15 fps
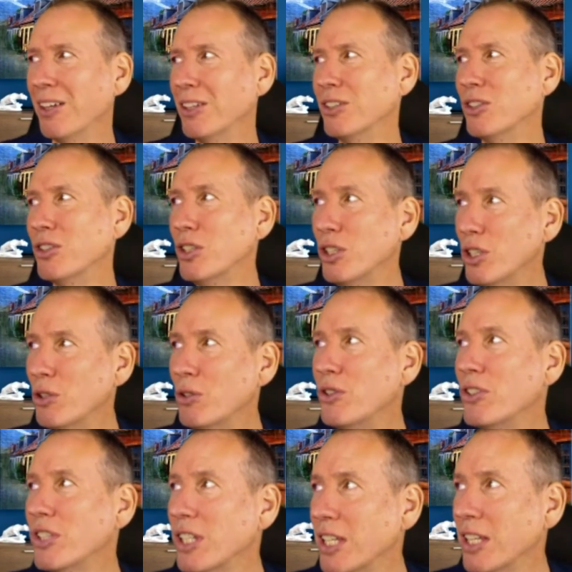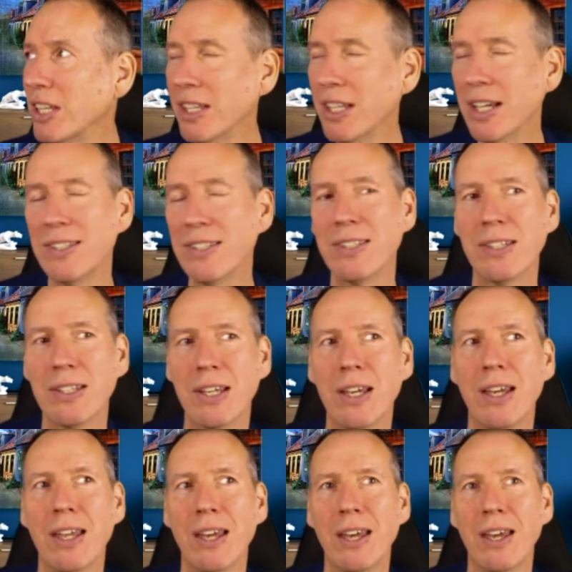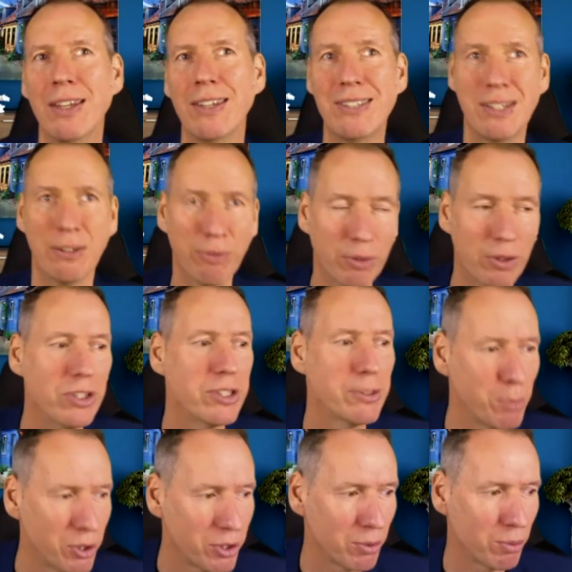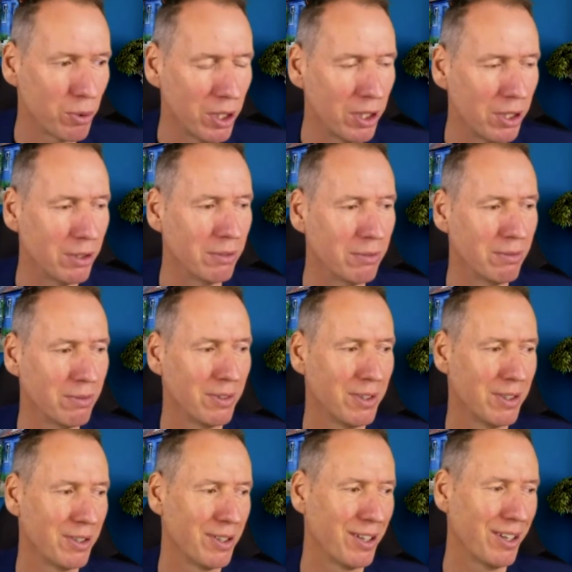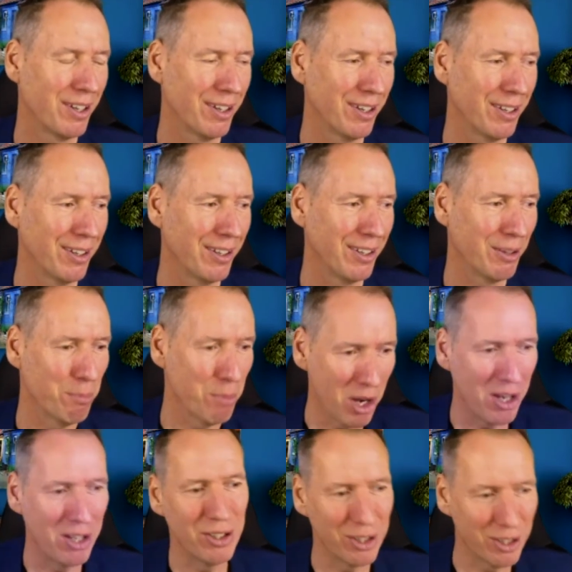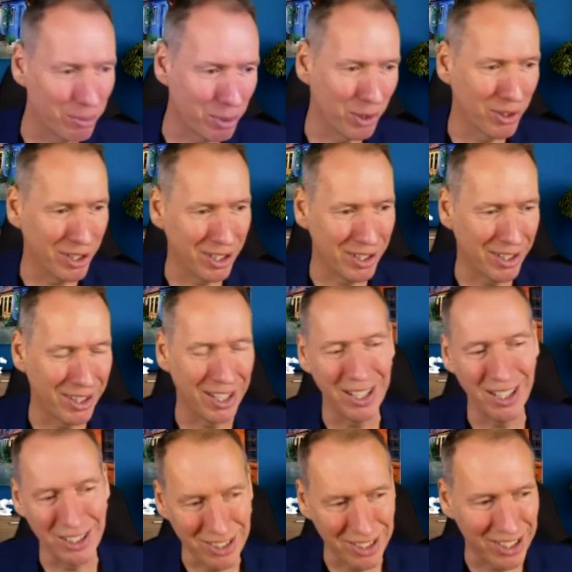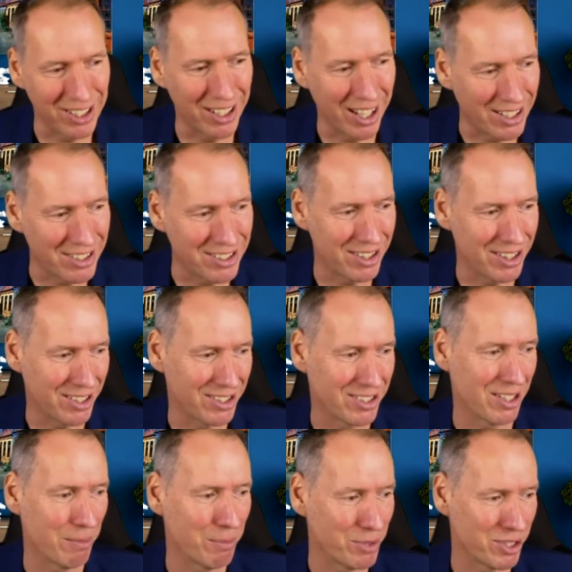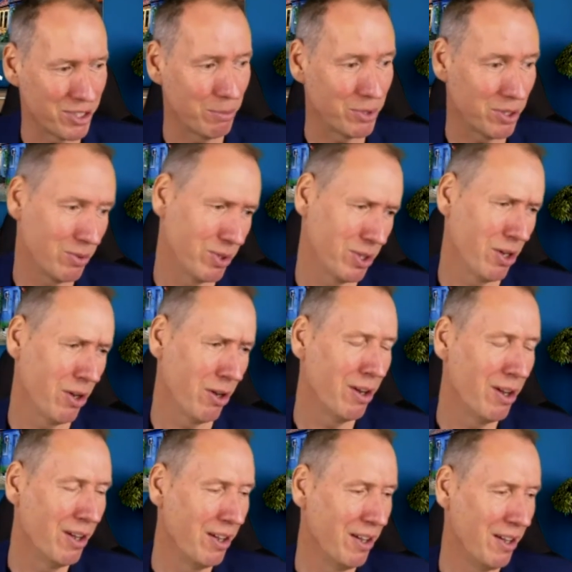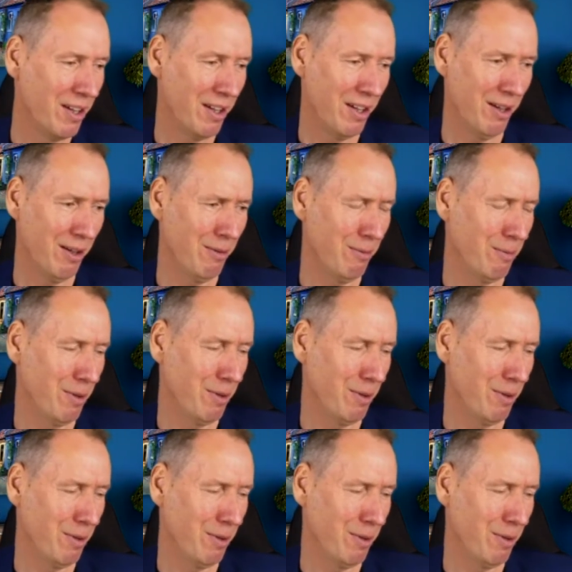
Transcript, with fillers: Do you see that there's a difference between uh, the mind and the body, that they're interconnected, that some symptoms are uh,